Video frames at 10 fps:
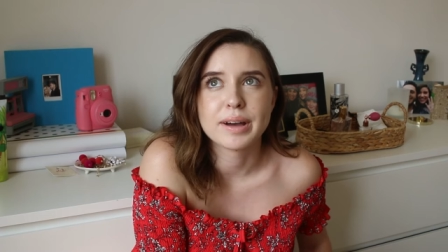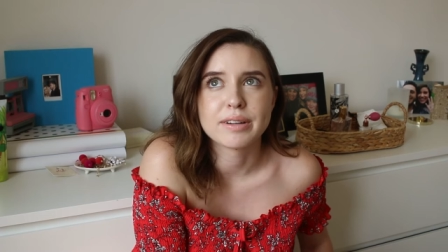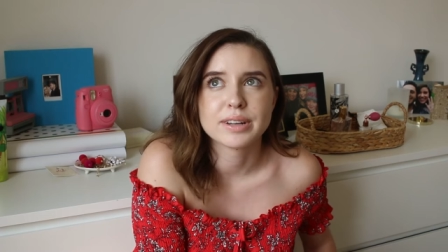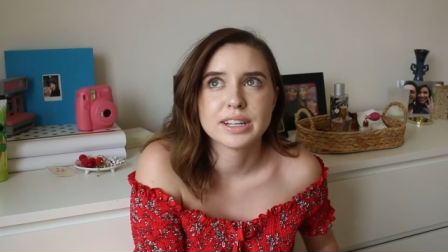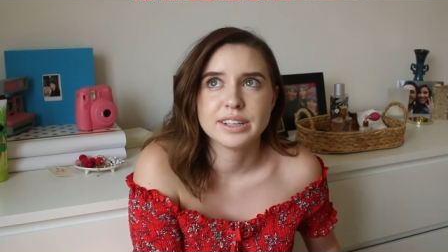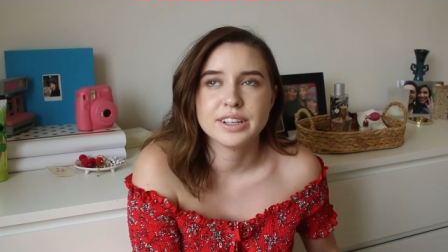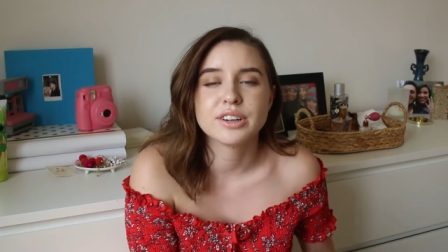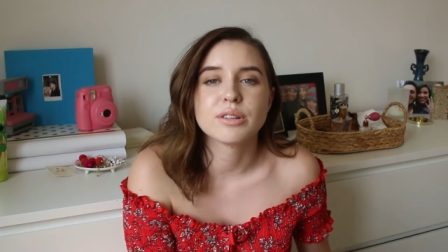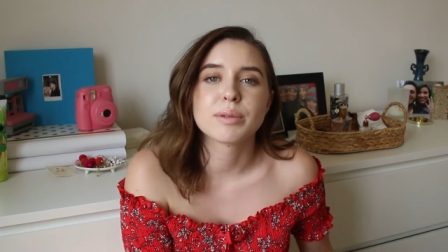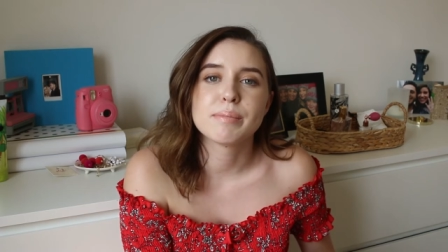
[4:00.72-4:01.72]
but, you
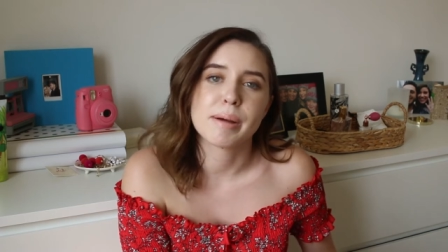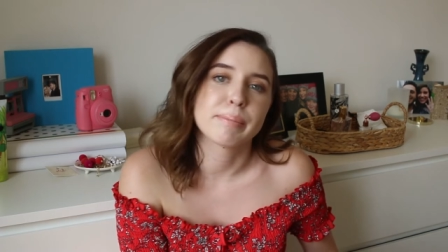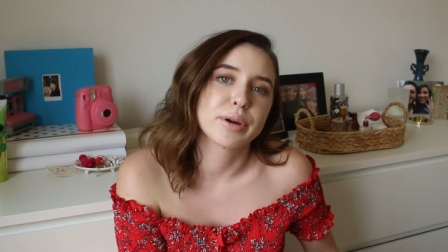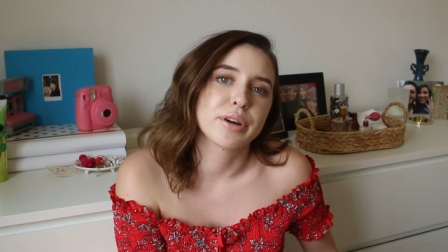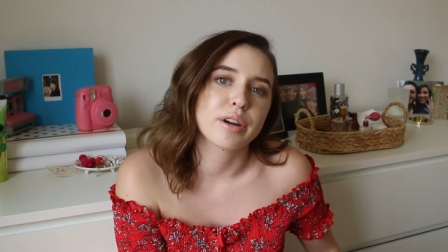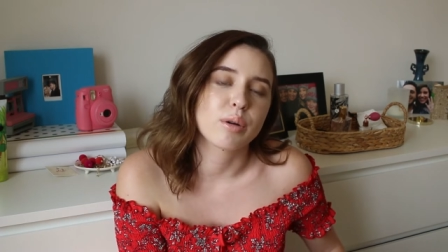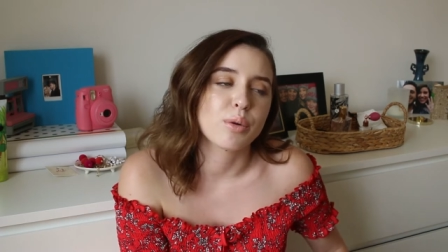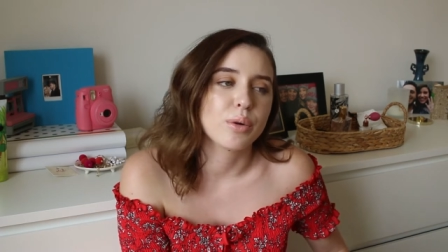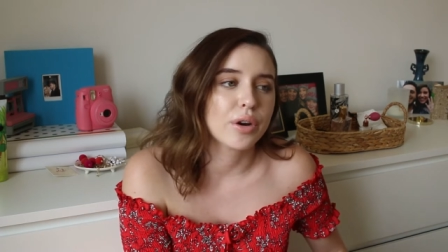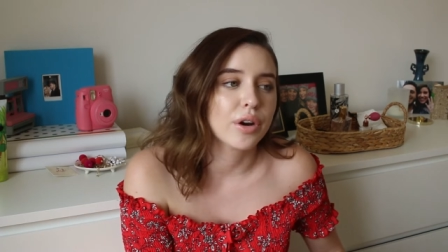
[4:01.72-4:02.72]
know, remember,
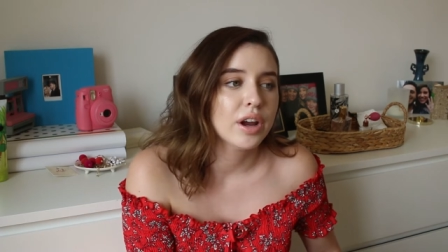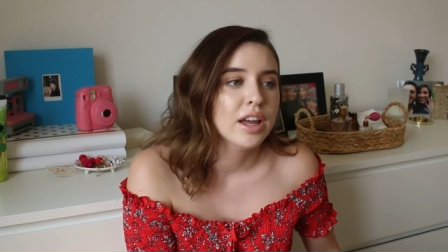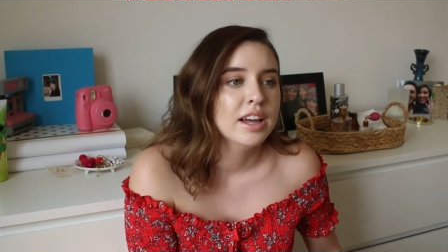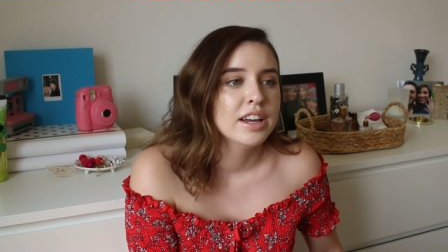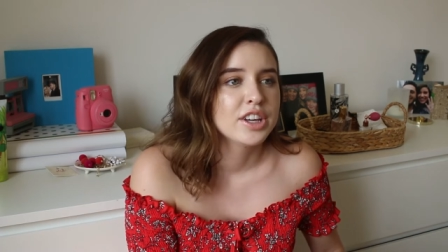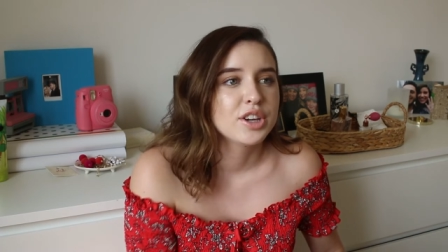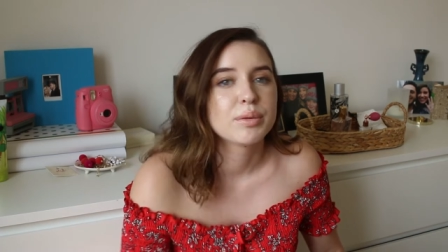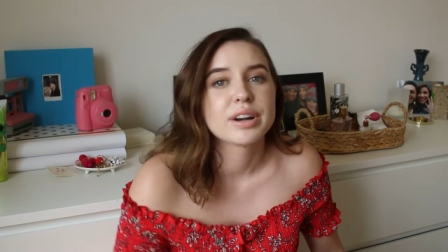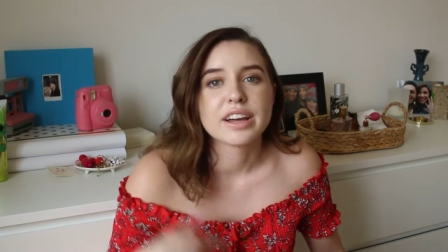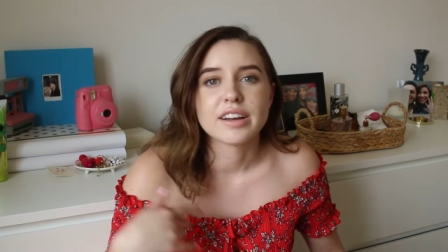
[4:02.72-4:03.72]
or you
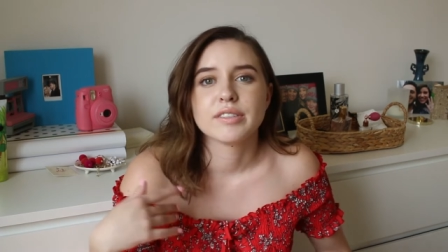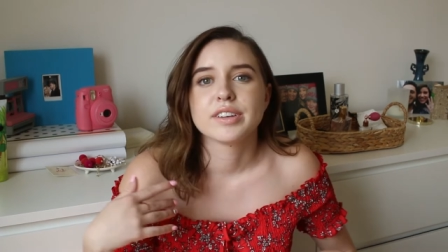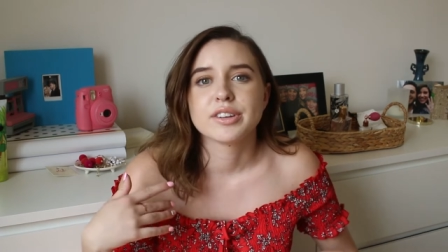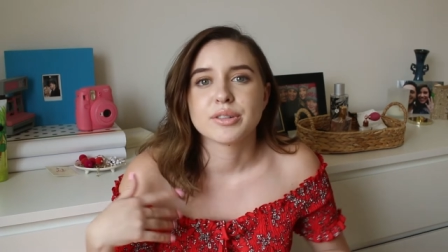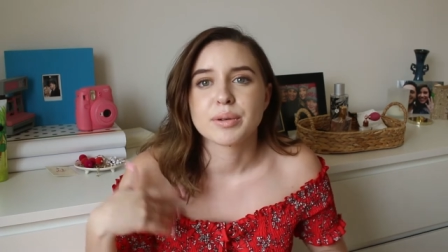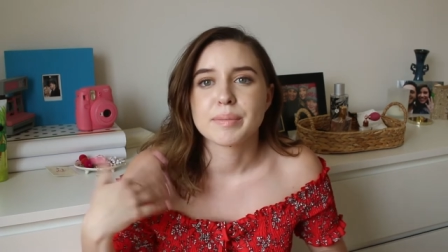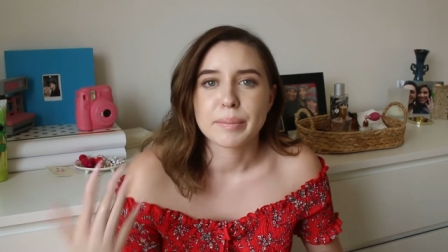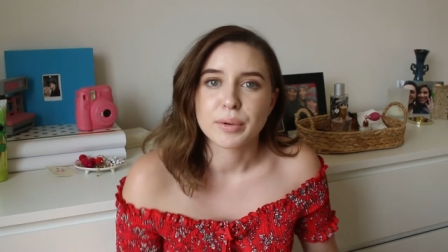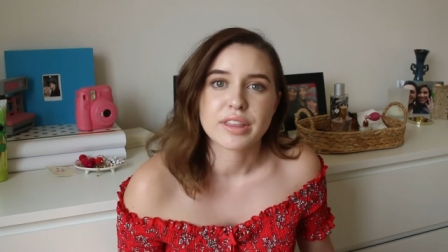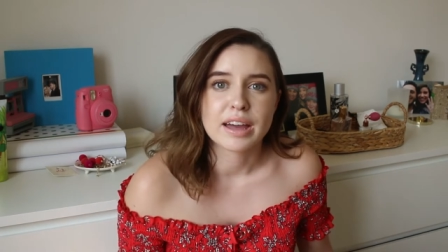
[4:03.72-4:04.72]
want to, you know,
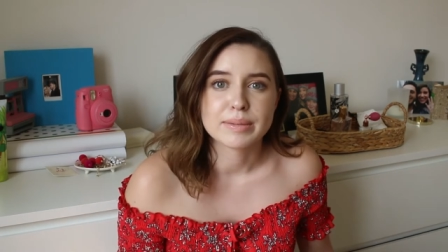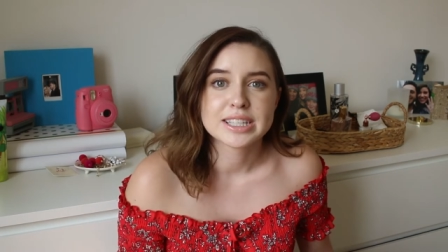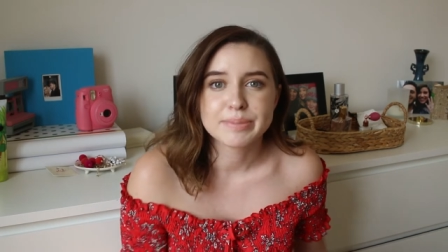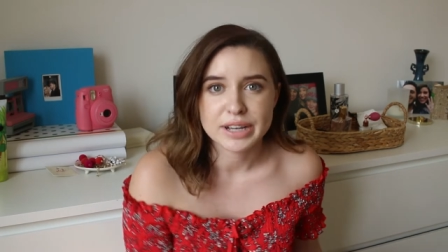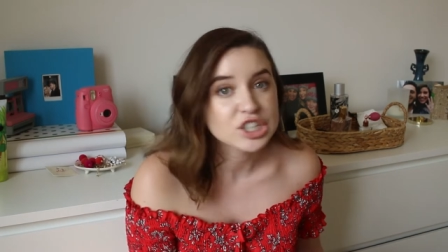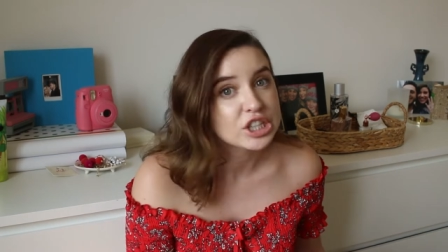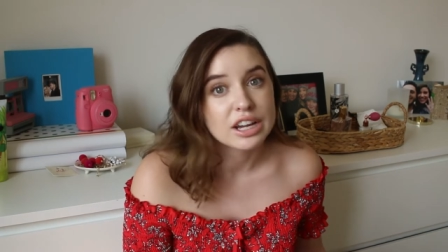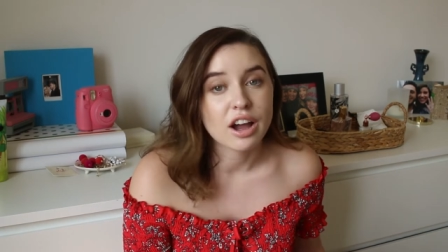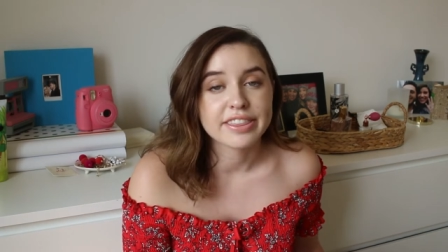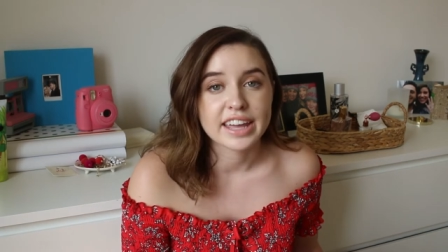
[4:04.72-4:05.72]
remember them,
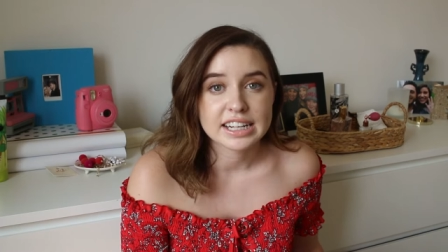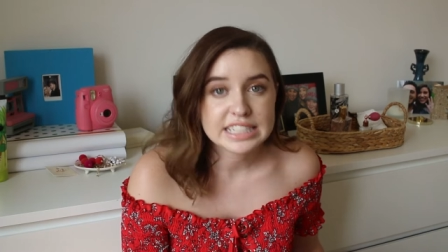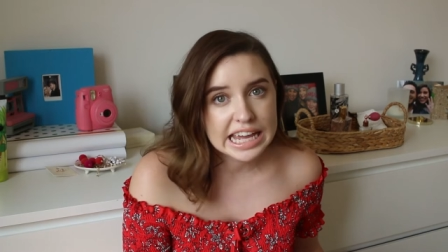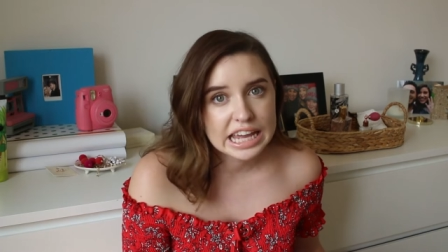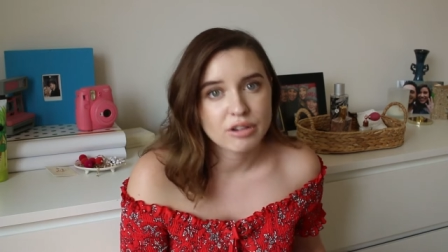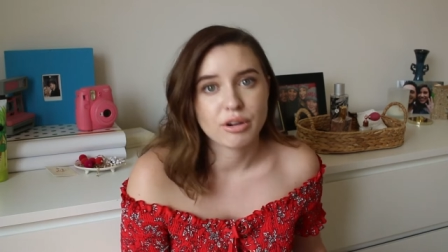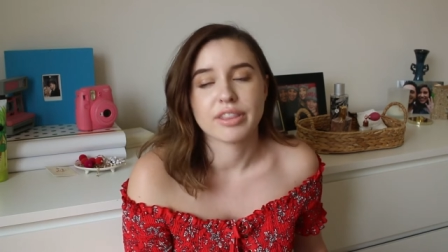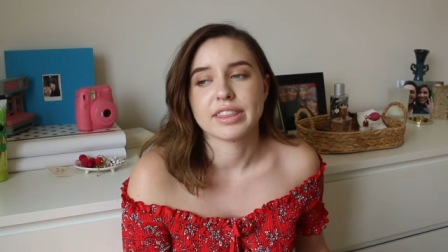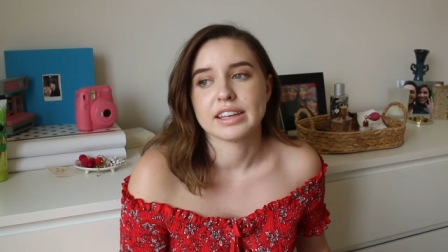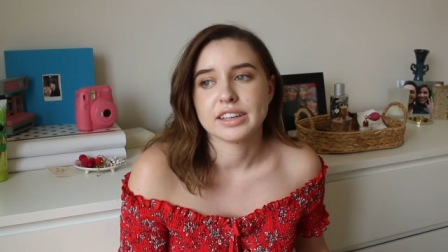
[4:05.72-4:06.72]
especially on that day or
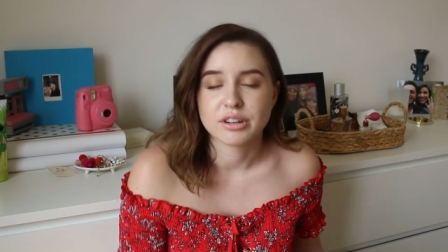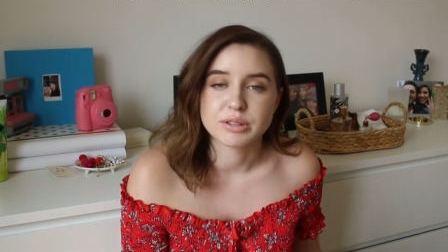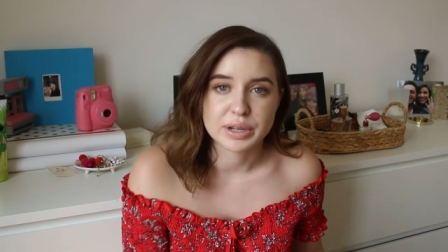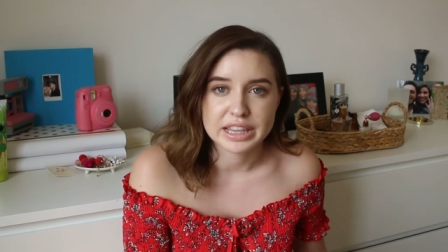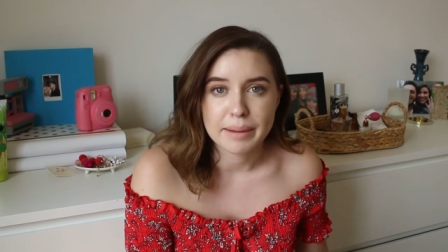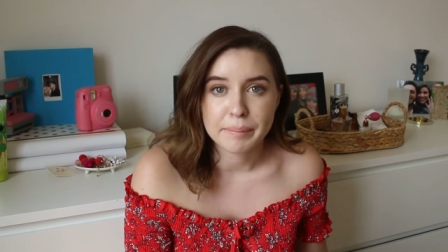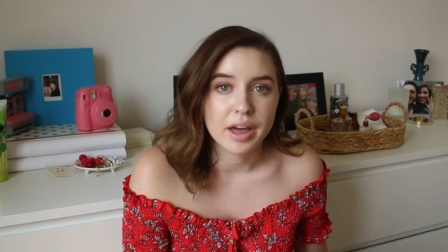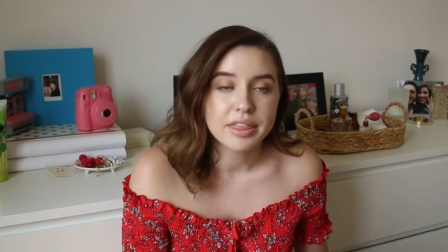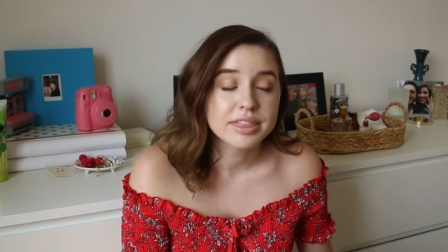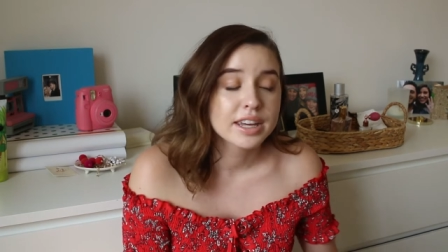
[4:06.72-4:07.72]
on, you know, during that
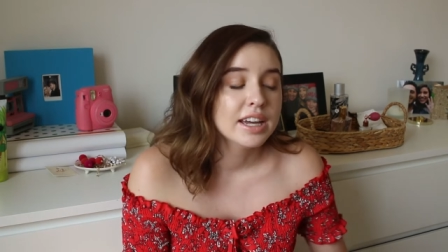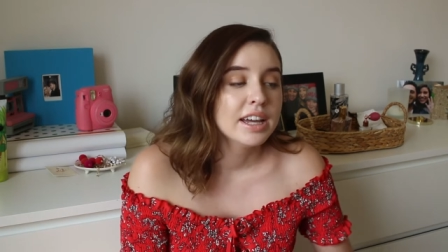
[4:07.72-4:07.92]
month.